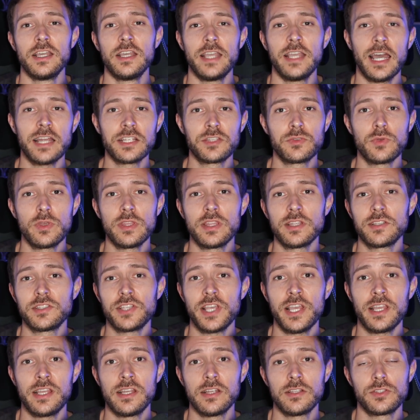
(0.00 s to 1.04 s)
you had to either
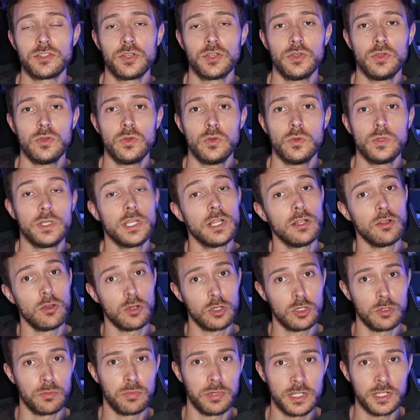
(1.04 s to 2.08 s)
take it to your
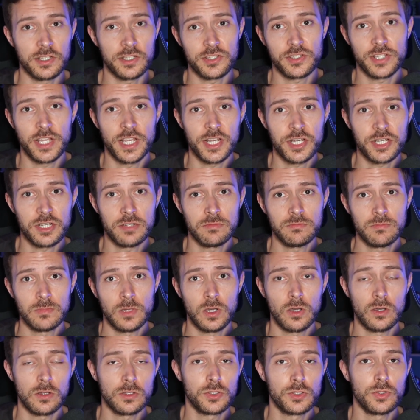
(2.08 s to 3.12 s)
local police station
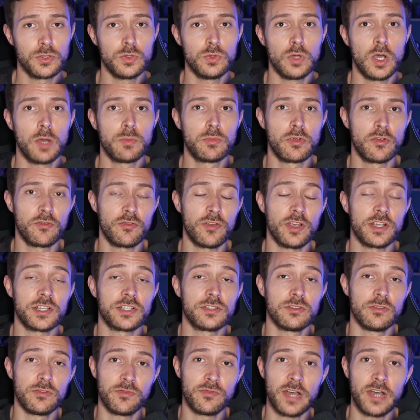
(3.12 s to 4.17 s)
or to a
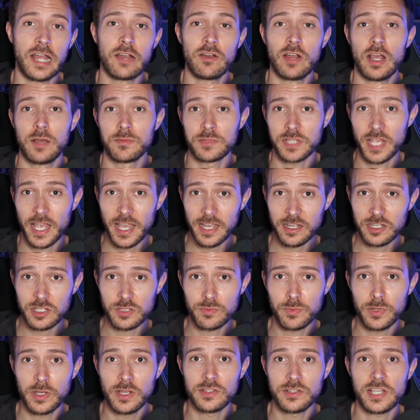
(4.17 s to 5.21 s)
professional firearms
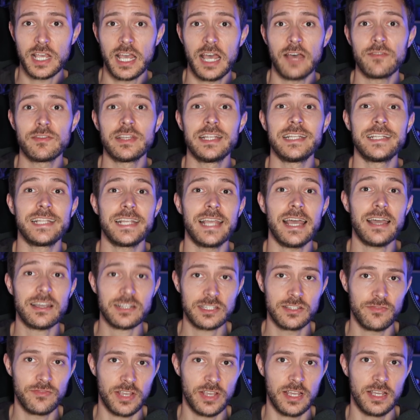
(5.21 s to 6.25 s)
expert to have it
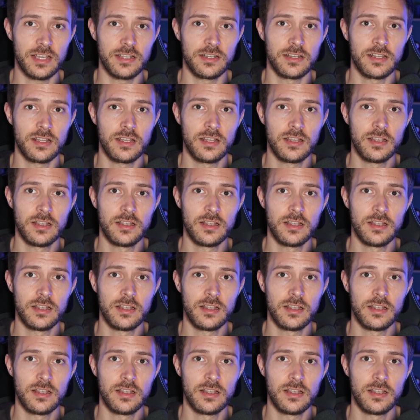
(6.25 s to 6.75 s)
deactivated.